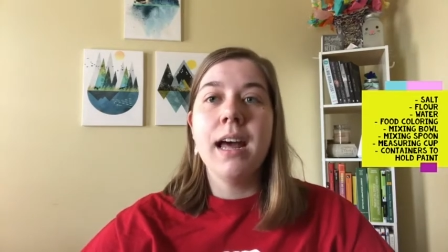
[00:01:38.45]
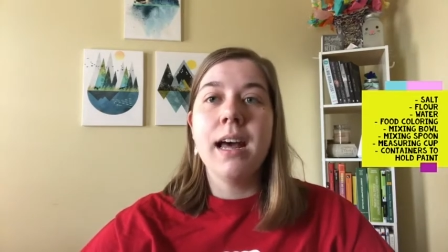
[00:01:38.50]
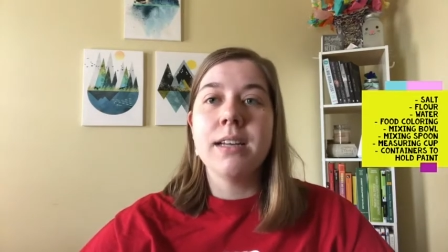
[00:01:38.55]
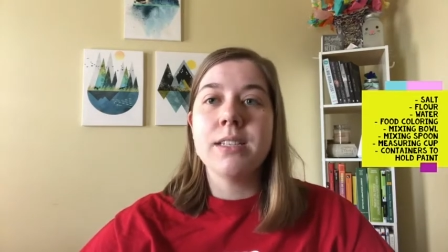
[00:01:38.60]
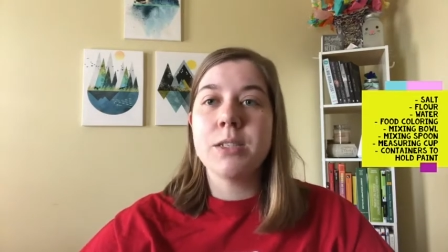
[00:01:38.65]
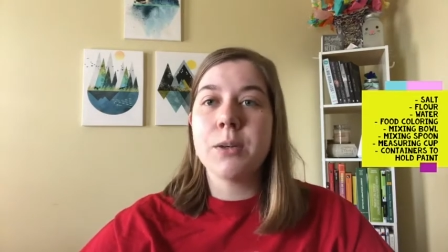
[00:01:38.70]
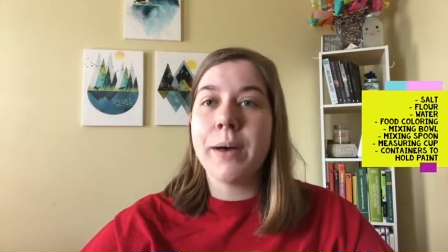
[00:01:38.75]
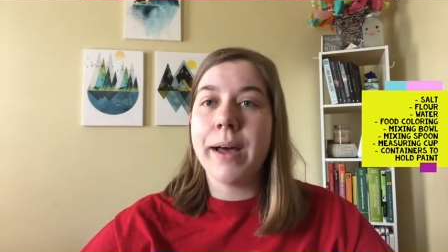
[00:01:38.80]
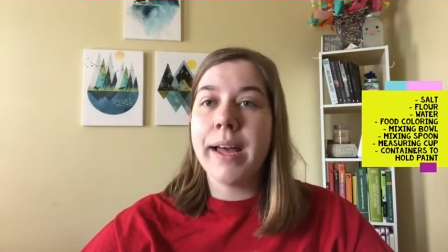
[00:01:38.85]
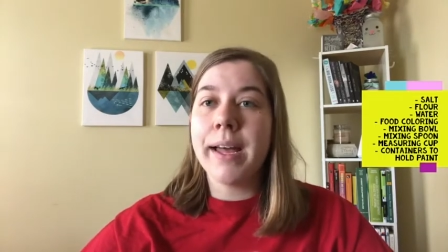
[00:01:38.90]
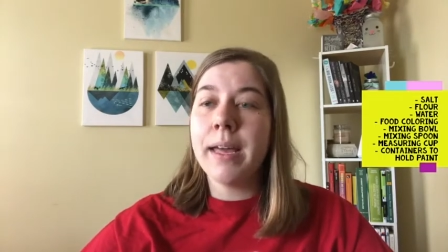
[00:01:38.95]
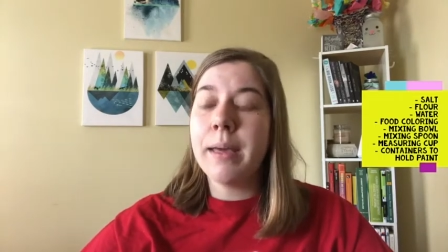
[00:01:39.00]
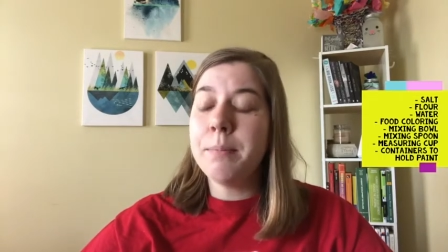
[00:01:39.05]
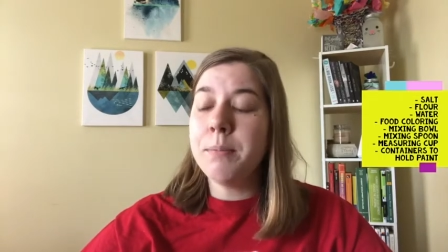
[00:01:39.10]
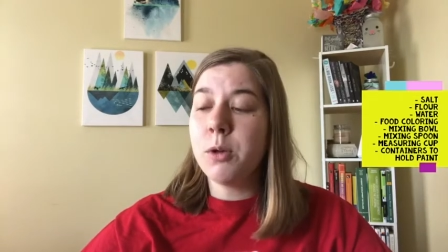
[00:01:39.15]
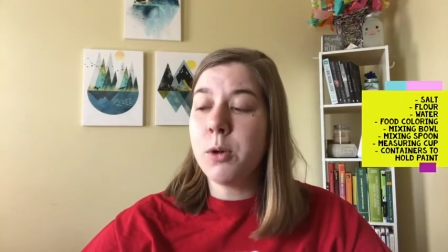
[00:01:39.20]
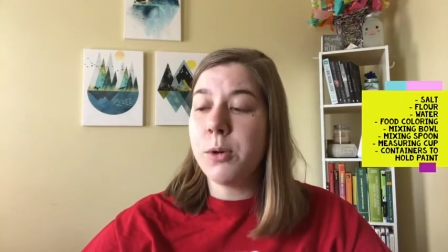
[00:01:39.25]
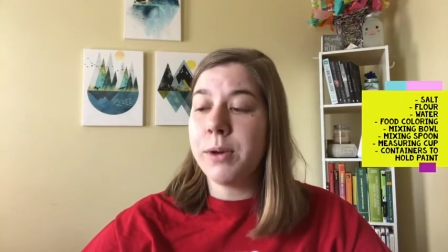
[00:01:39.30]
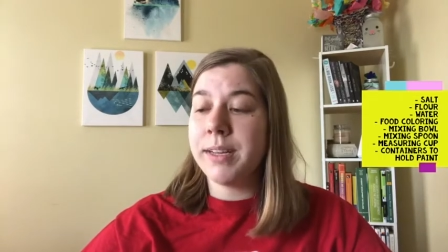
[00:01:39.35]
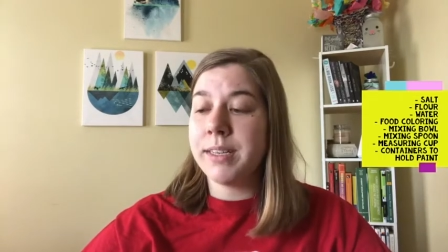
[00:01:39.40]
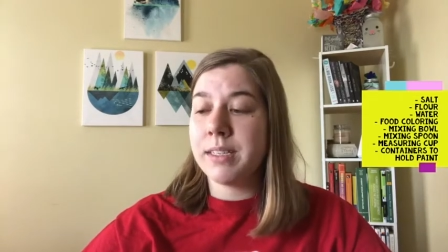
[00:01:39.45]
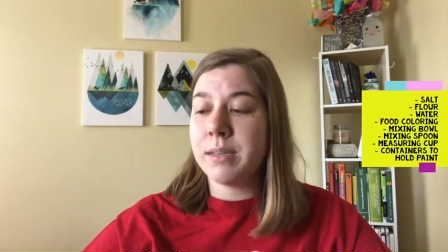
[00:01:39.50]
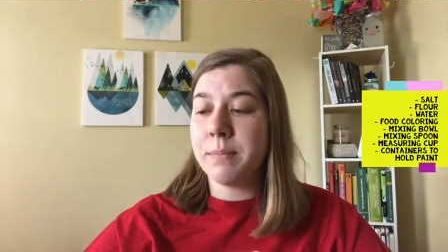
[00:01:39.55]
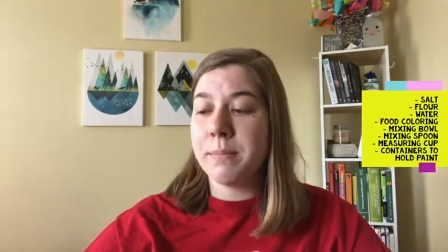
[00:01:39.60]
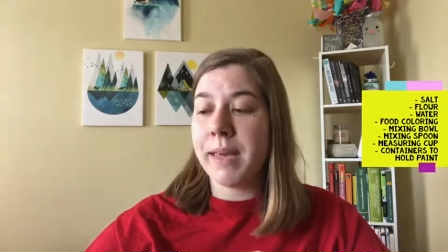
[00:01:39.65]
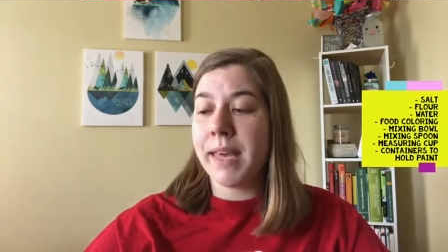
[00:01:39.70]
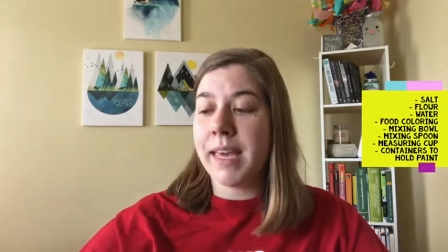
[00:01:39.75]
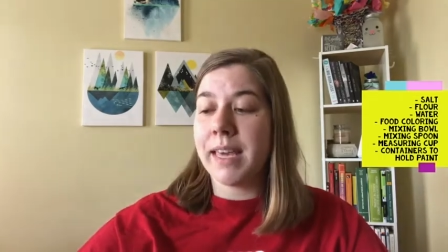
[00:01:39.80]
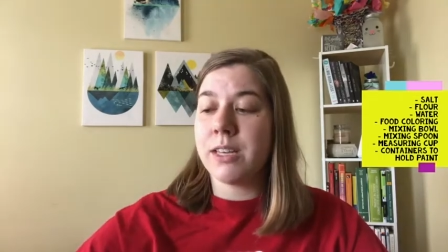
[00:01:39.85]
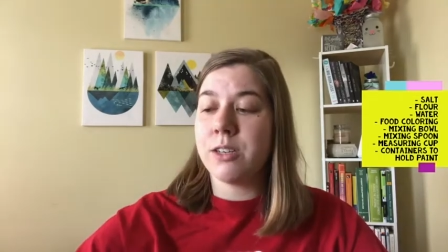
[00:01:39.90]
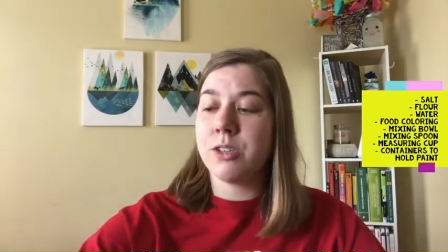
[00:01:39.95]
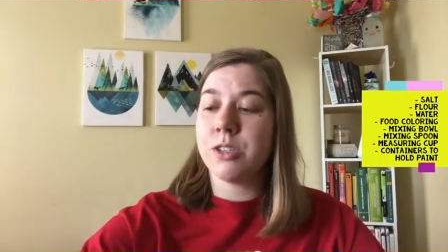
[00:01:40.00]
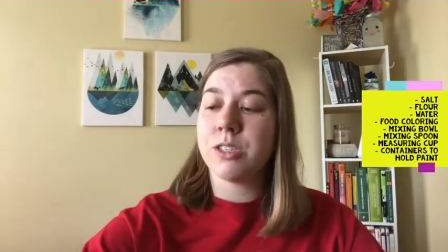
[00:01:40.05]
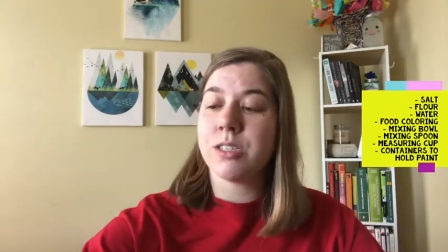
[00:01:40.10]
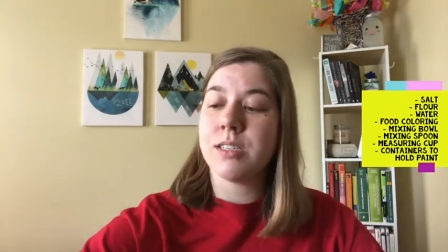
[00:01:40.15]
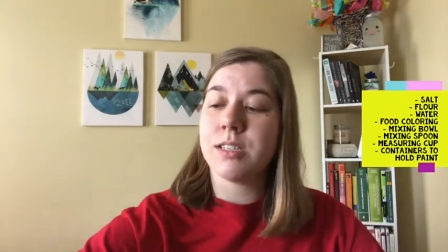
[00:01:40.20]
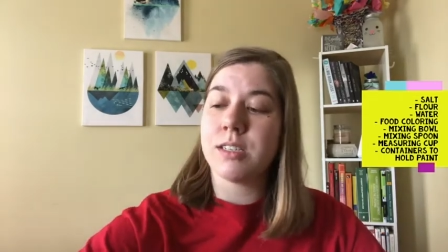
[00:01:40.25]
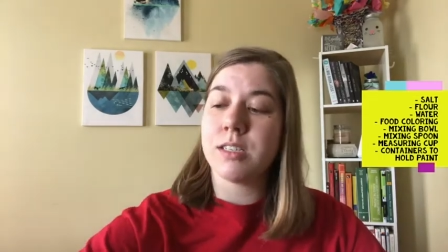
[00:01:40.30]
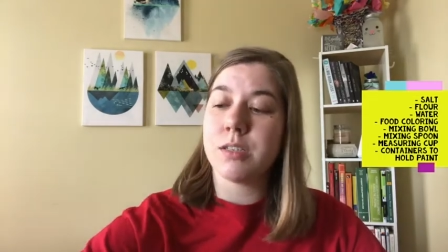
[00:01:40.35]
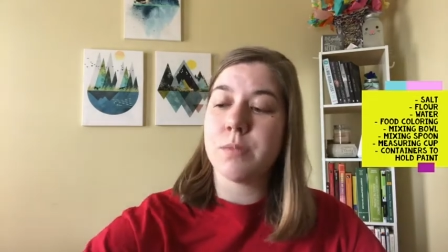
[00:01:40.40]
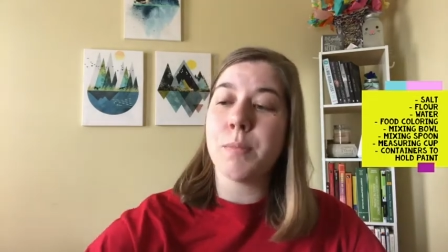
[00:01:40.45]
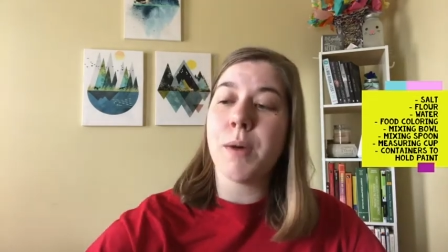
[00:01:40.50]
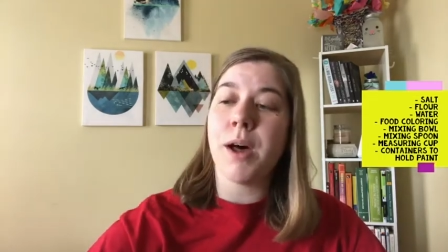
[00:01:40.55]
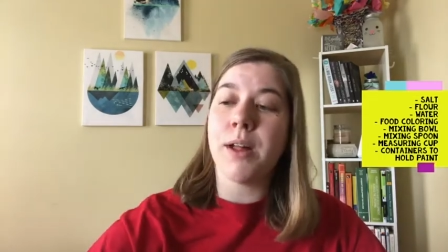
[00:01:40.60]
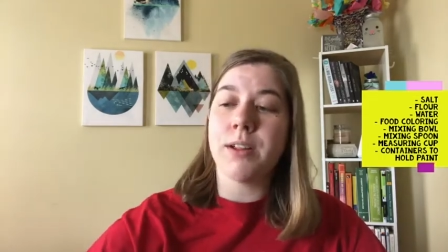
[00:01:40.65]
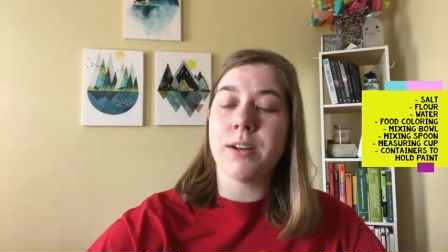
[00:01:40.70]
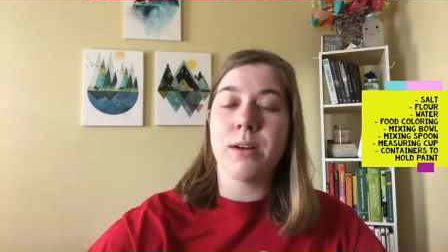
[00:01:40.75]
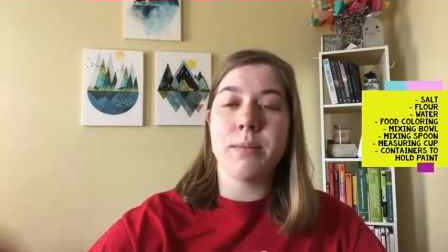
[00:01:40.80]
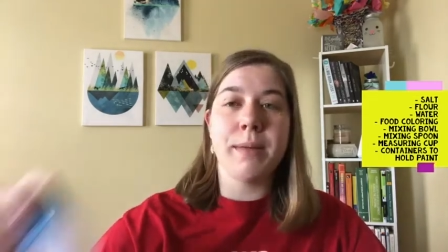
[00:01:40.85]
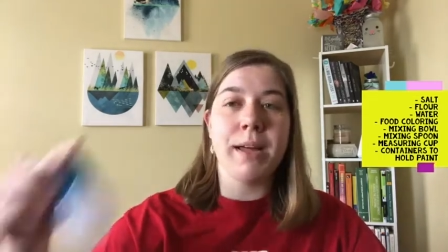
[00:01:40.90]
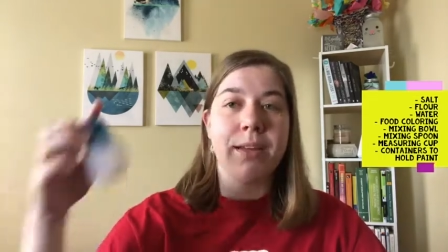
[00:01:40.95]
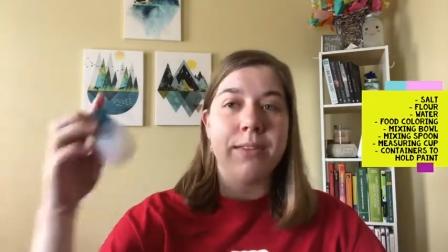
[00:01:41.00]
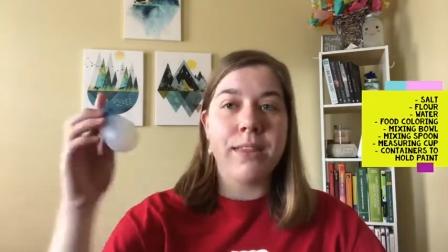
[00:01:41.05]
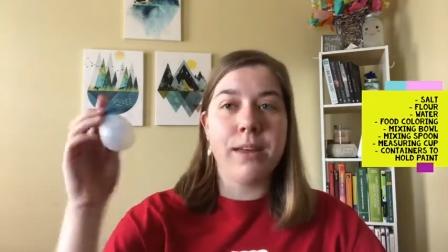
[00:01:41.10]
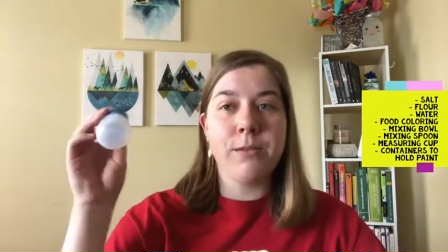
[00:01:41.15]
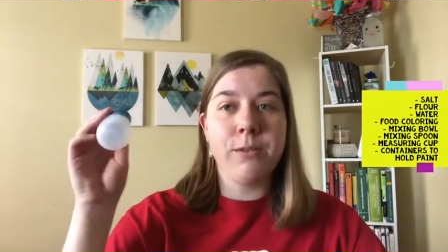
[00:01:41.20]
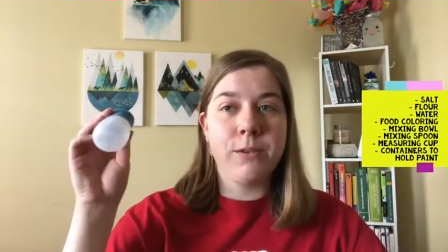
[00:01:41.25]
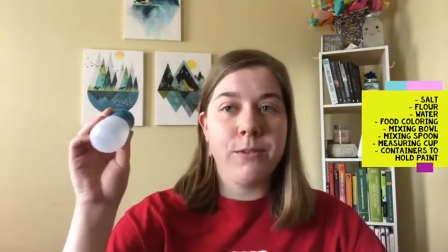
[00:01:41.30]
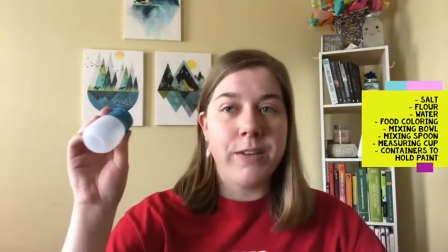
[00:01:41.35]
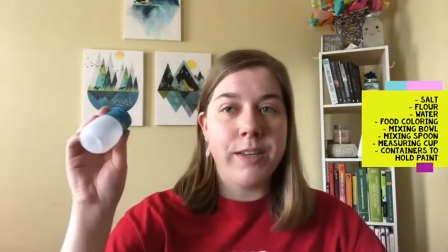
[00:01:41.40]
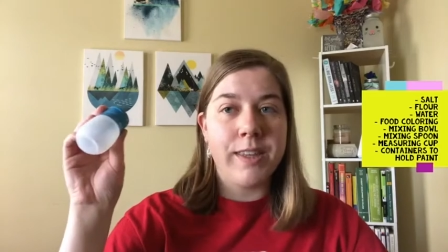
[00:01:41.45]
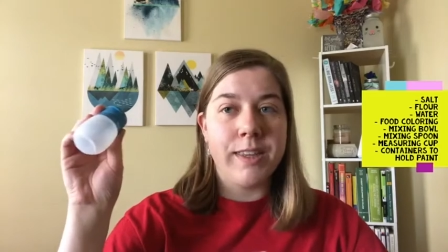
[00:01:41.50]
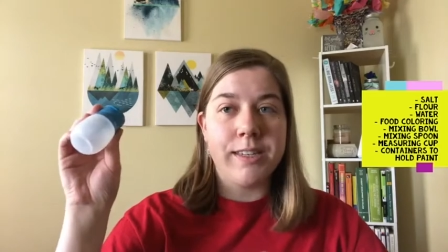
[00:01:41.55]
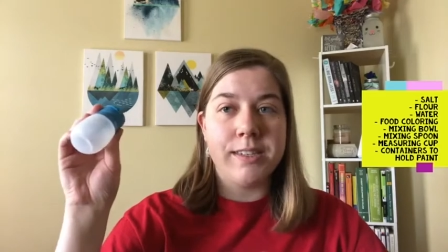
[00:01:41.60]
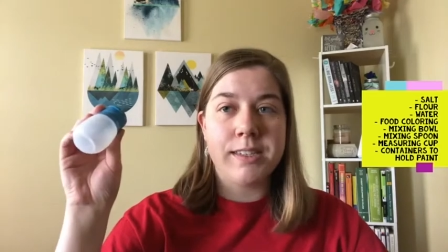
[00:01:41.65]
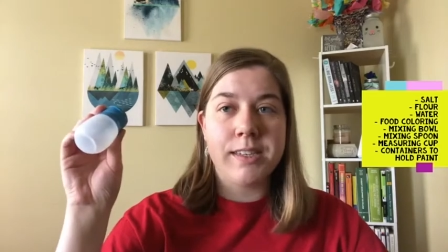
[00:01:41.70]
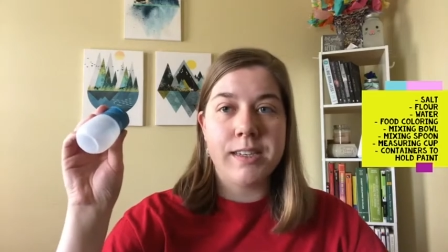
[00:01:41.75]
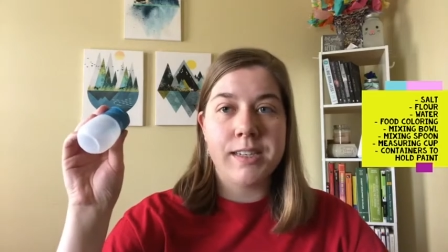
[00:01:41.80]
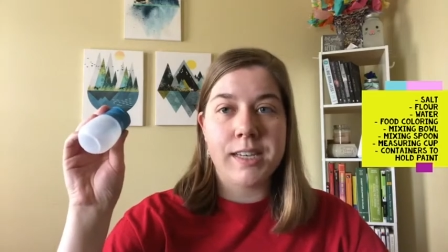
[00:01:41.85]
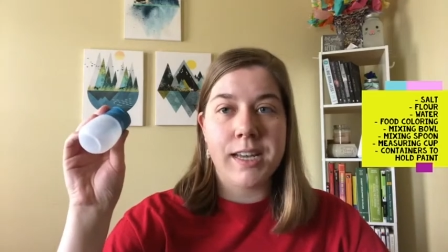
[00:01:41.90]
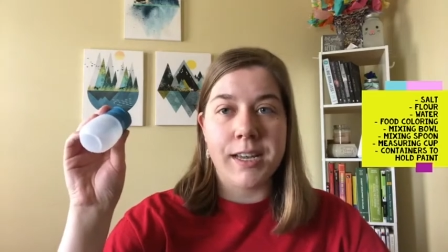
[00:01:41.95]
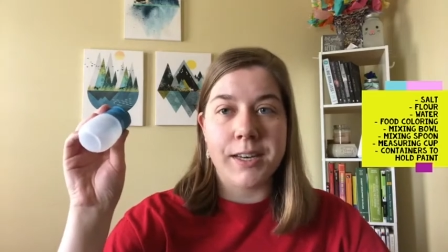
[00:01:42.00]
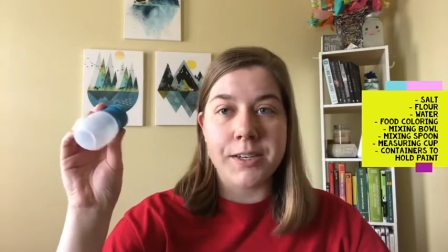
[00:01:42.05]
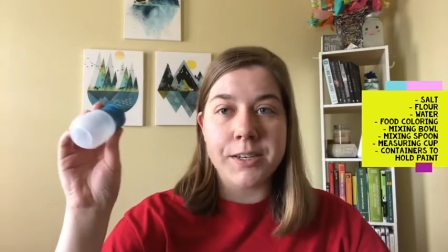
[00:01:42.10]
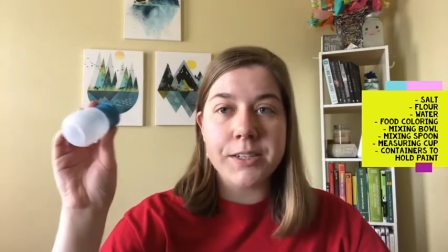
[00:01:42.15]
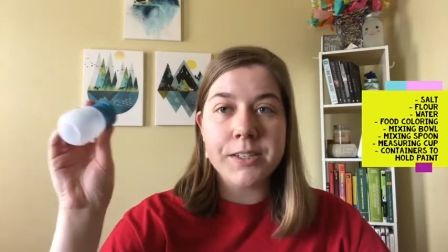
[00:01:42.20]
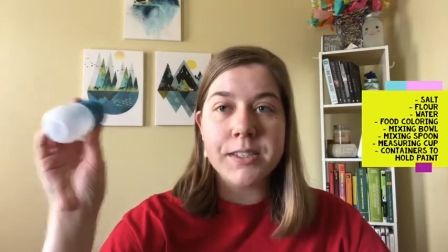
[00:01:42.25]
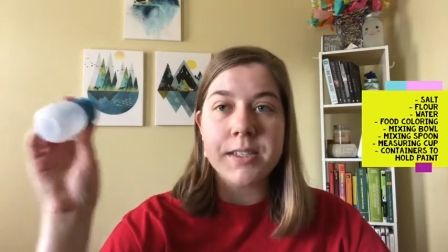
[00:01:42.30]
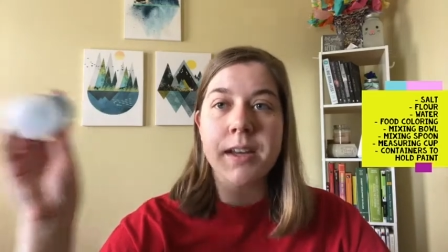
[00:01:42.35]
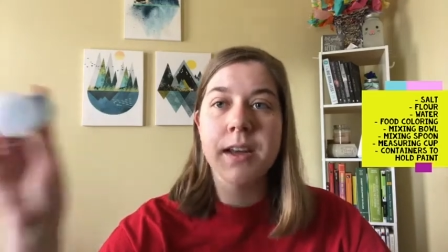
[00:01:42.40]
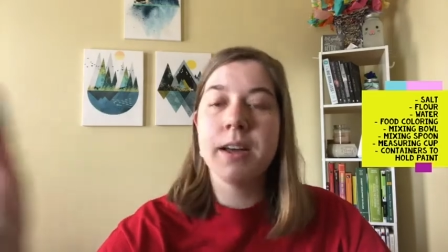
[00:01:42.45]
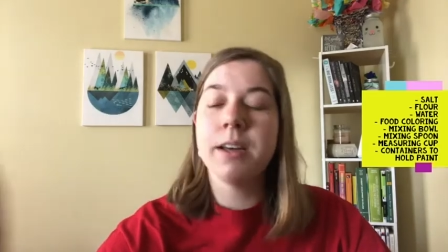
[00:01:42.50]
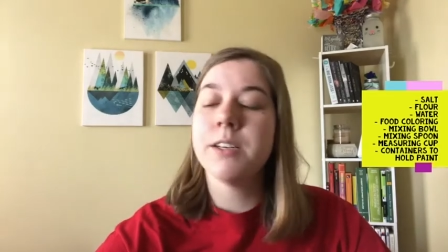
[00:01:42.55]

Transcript: So I'm going to make just a smaller amount that will fit in these containers.